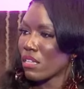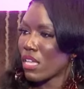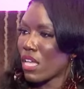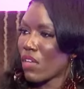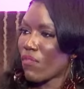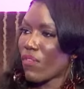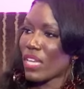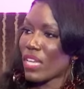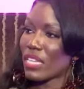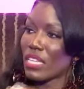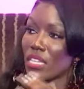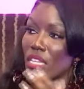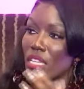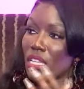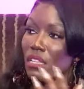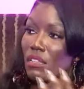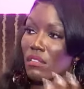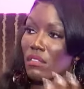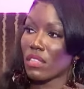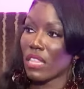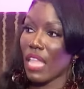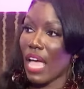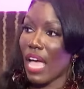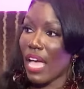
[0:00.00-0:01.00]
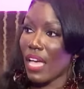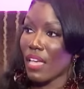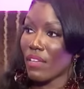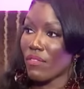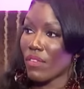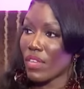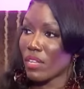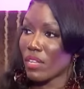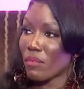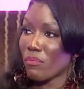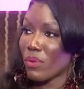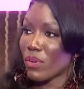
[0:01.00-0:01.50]
if I did it live
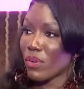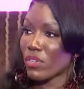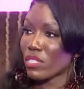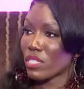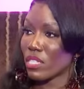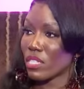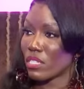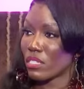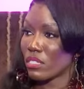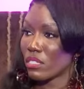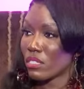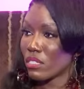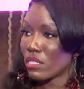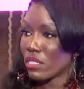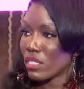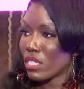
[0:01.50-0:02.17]
and live. in person.